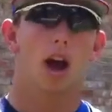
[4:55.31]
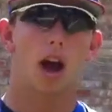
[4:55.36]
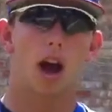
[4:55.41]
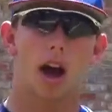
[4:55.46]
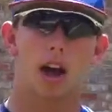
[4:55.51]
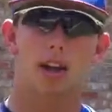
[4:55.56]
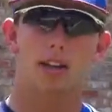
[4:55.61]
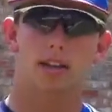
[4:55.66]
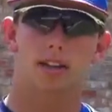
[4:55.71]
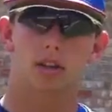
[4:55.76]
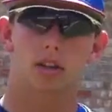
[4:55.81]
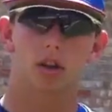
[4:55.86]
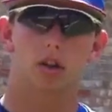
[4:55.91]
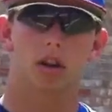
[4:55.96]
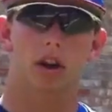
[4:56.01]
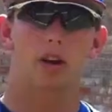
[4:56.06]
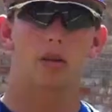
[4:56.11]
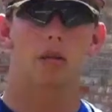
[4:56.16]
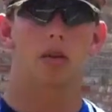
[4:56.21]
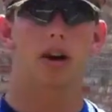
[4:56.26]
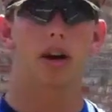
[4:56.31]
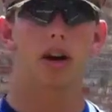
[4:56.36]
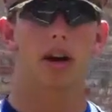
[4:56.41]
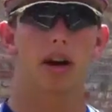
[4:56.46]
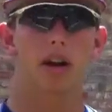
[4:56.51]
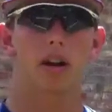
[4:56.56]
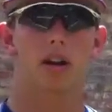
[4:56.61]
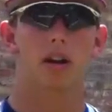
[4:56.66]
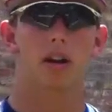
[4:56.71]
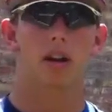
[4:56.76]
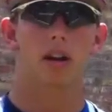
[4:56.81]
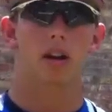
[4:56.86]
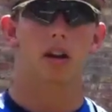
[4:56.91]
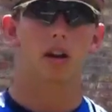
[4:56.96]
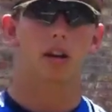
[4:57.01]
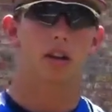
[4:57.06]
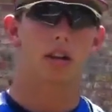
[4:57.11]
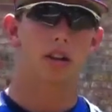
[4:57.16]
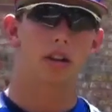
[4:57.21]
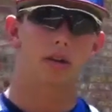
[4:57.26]
Ice is a great way
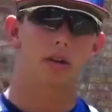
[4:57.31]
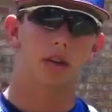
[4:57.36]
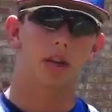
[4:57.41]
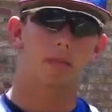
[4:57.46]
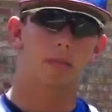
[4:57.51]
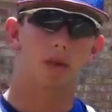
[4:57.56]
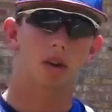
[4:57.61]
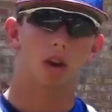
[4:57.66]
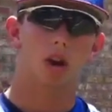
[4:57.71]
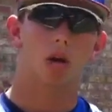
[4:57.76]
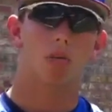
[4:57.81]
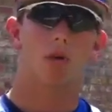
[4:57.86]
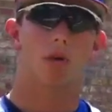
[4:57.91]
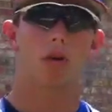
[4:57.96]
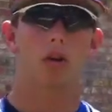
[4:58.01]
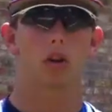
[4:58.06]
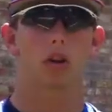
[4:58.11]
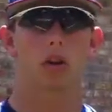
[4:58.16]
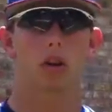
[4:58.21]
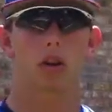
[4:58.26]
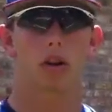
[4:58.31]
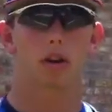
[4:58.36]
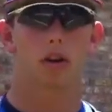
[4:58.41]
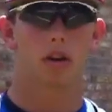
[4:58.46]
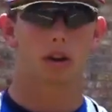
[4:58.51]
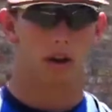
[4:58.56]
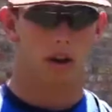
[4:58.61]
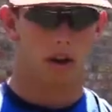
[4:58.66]
to keep your elbow good,